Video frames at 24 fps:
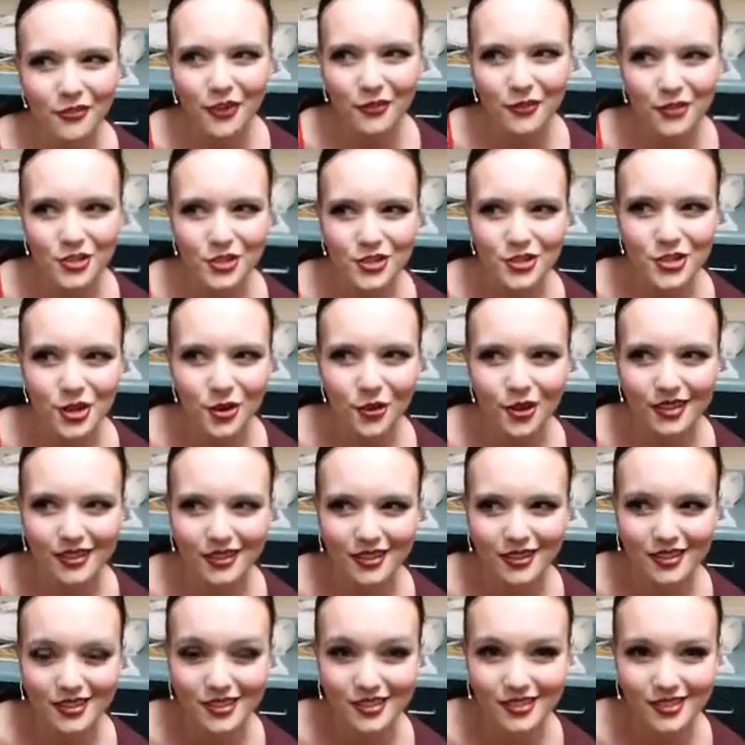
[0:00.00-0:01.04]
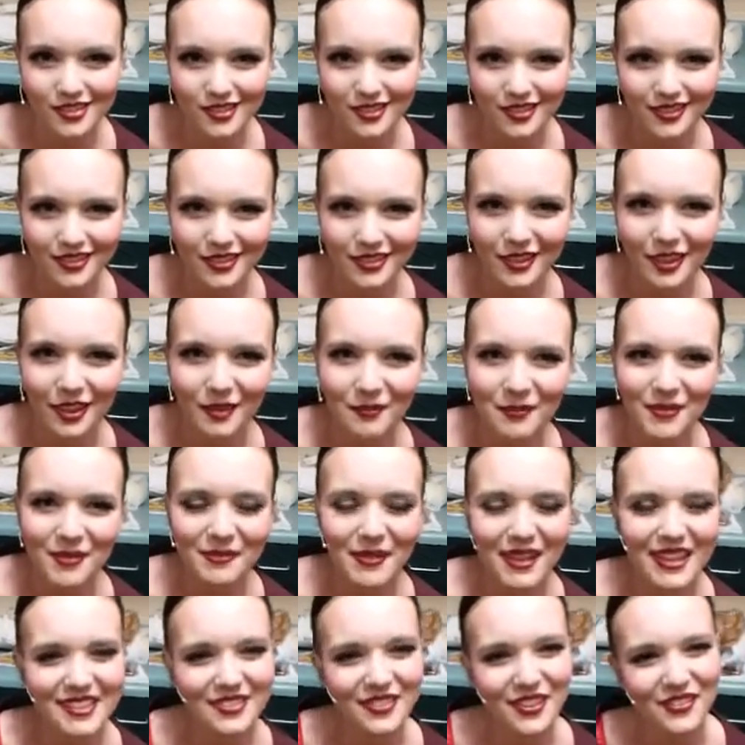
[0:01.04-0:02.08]
favorite show in um,
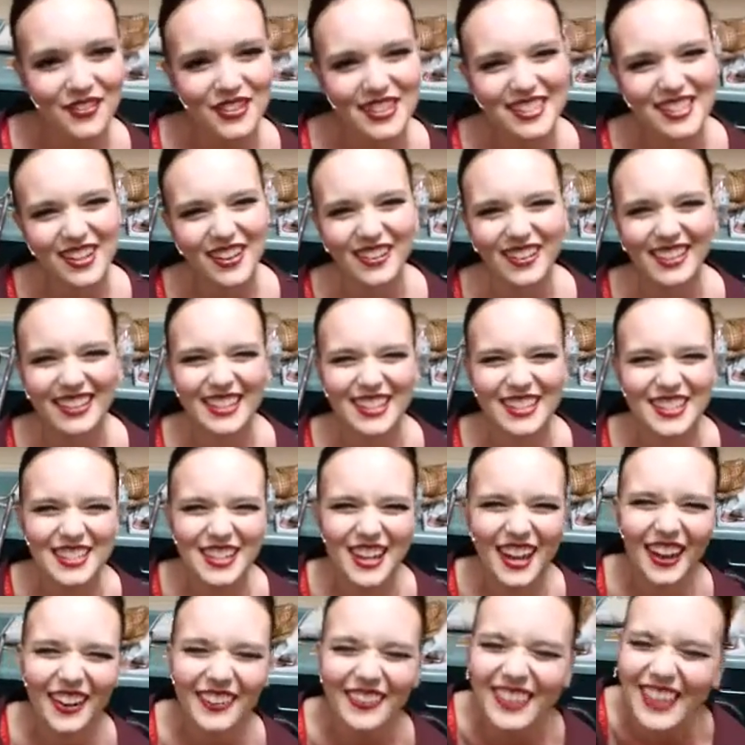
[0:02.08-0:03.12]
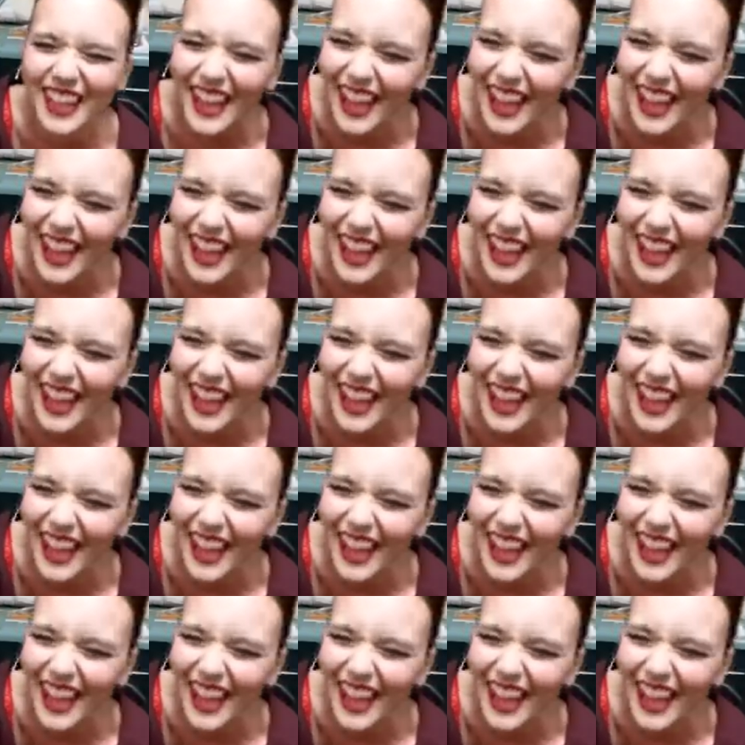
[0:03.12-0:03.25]
my favorite song in the show